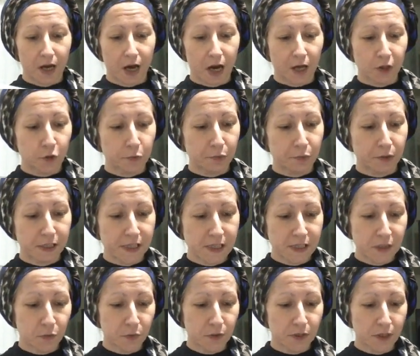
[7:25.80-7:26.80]
Are you
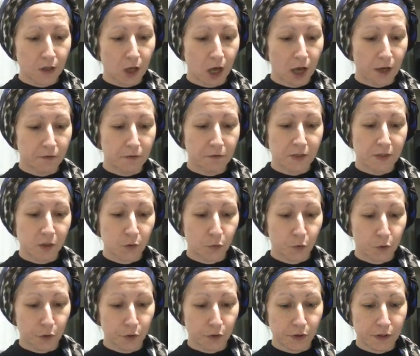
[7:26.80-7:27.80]
pleased with the life of this
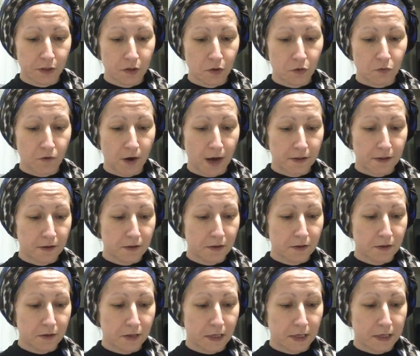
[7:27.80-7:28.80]
world rather
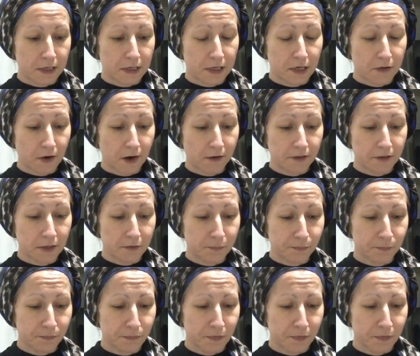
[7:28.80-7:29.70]
than the hereafter?